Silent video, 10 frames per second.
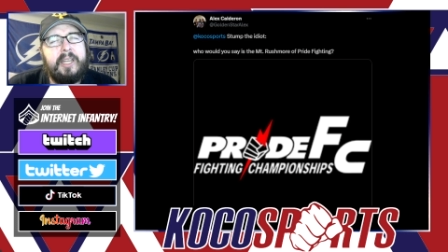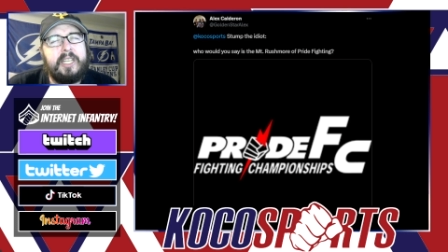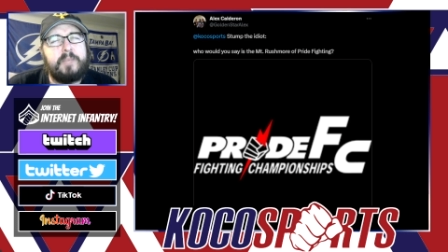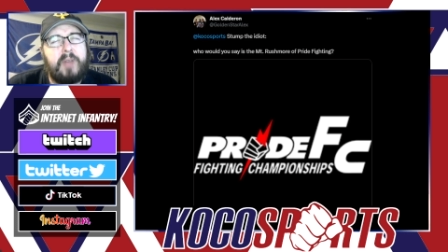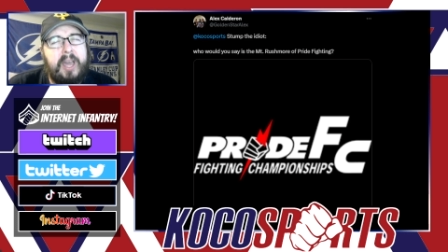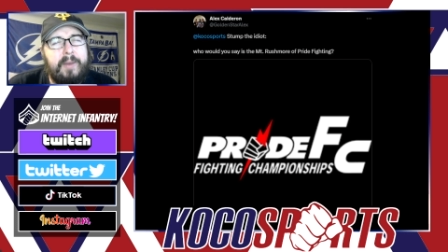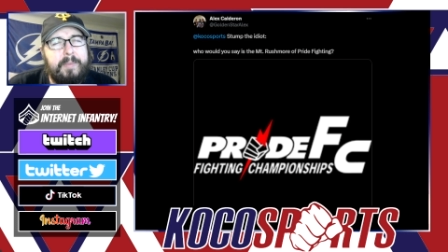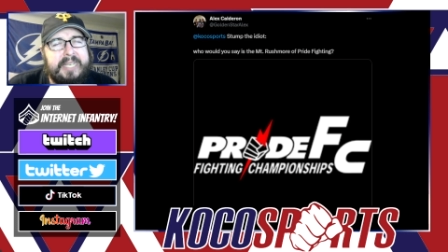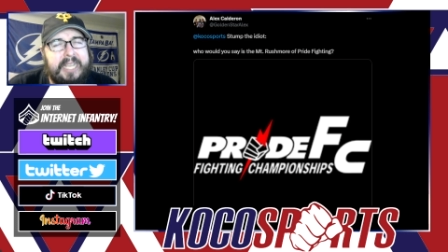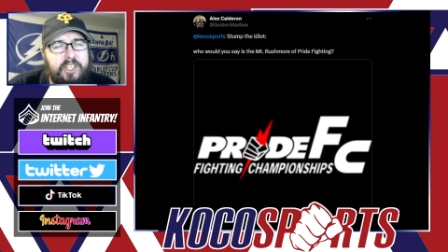His Pride
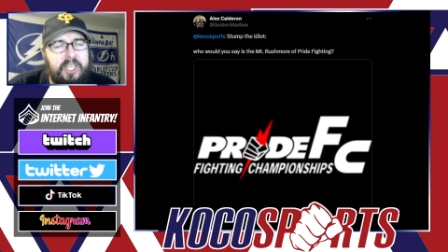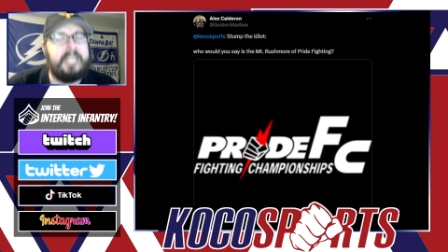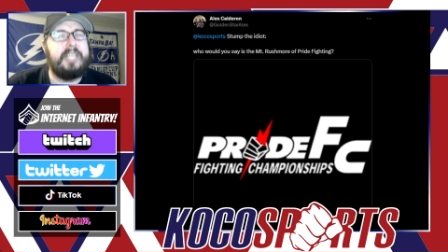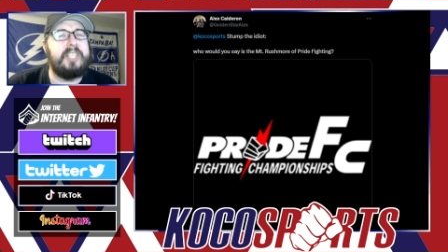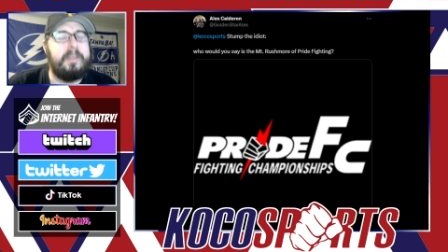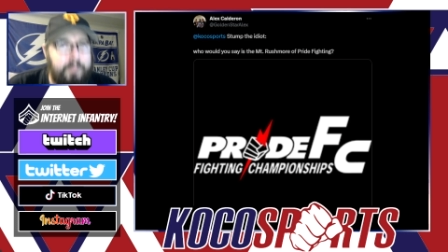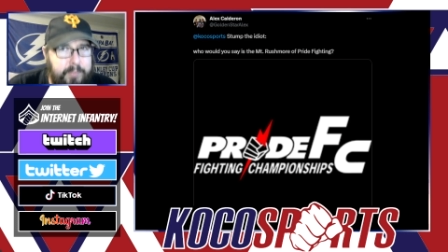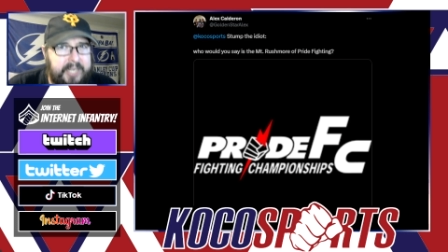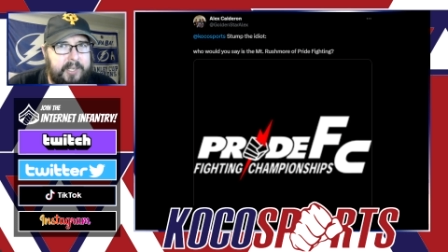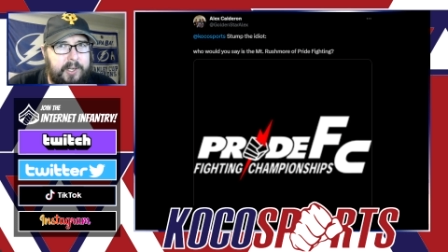reputation isn't
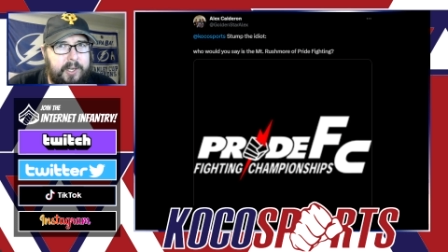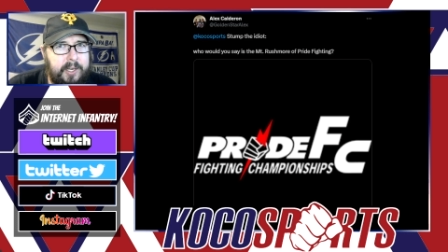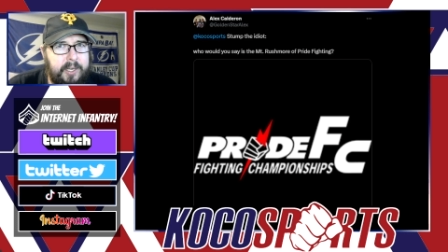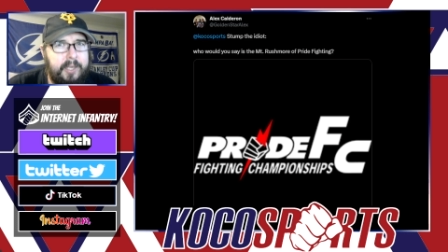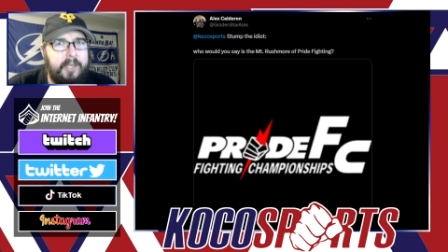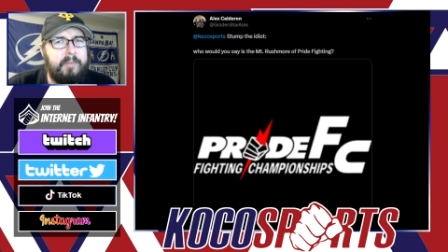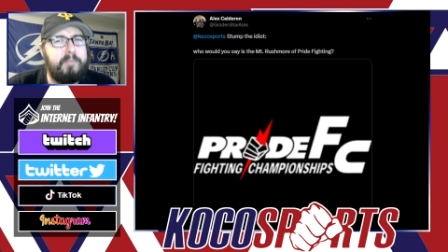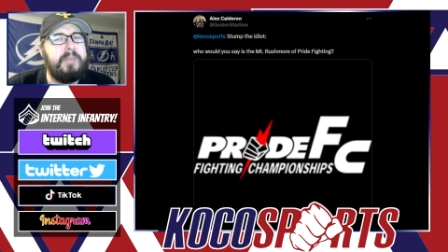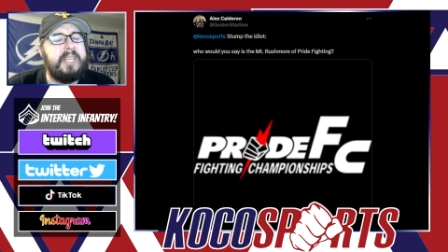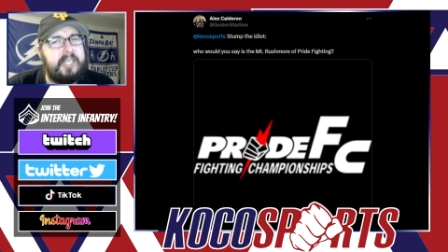bigger
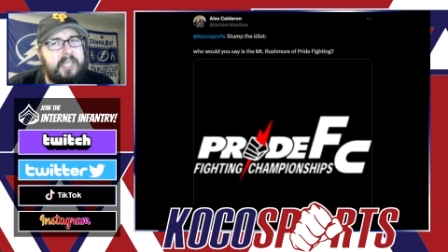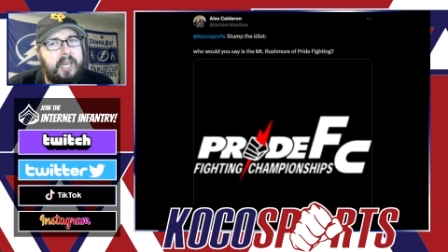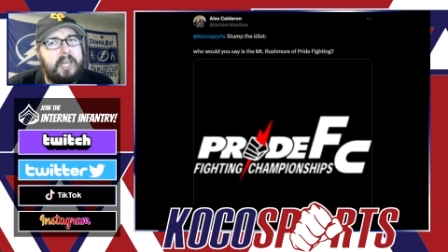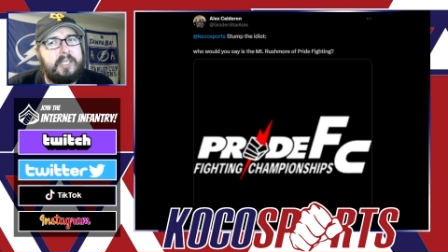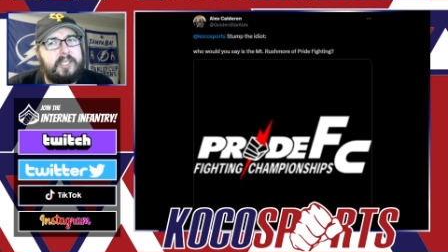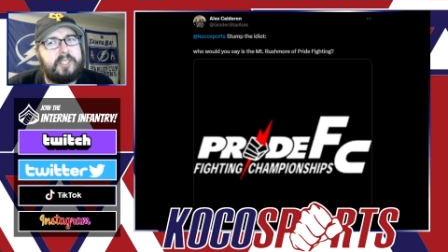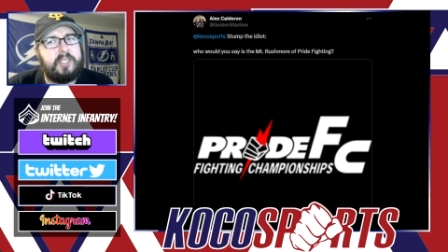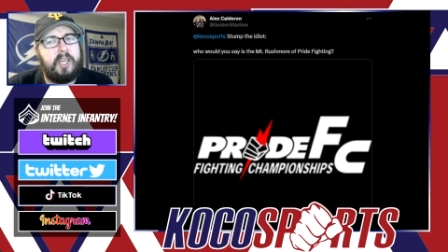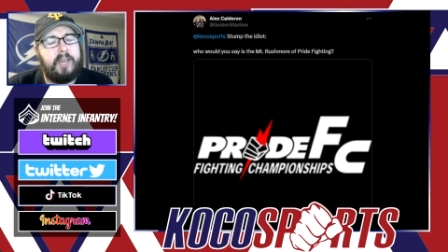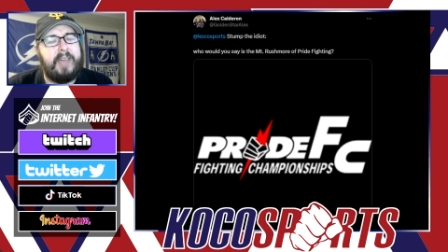because
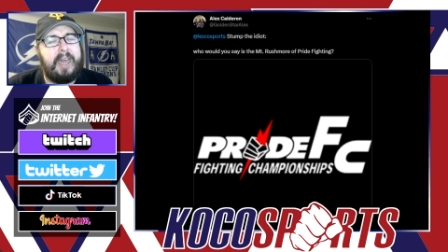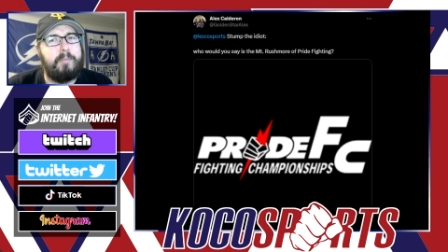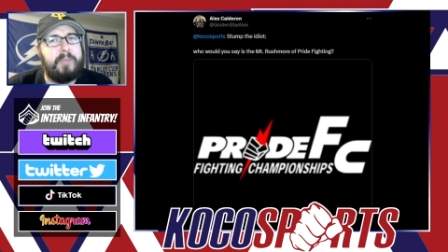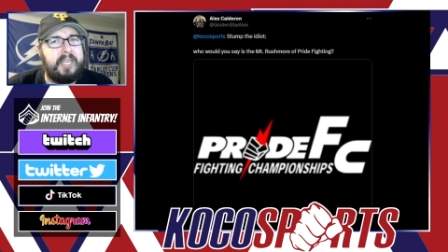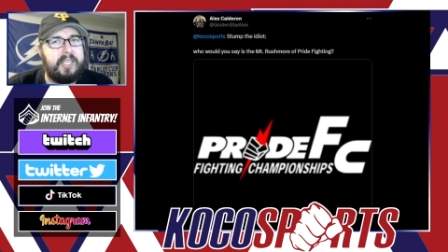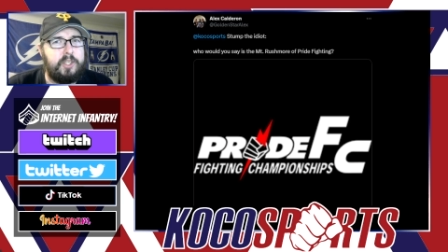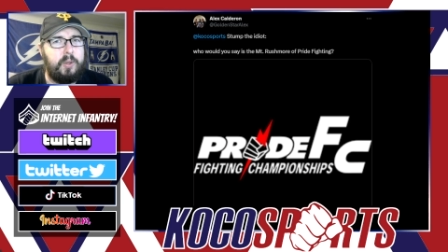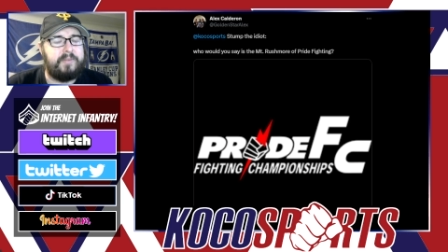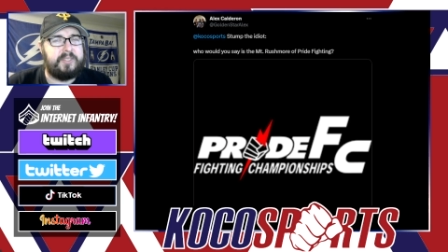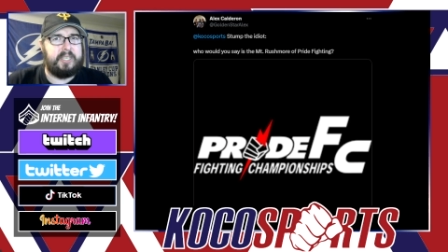of how big his
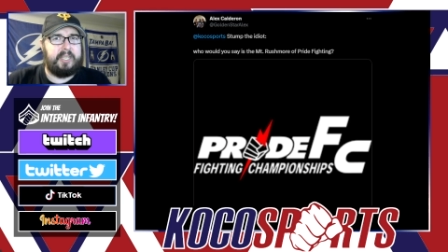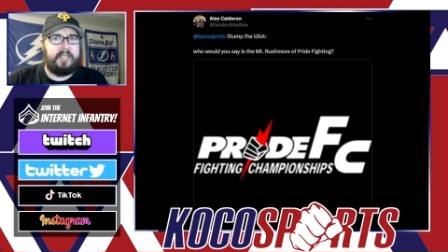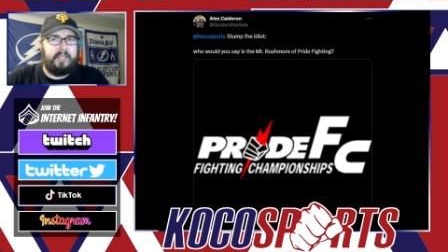UFC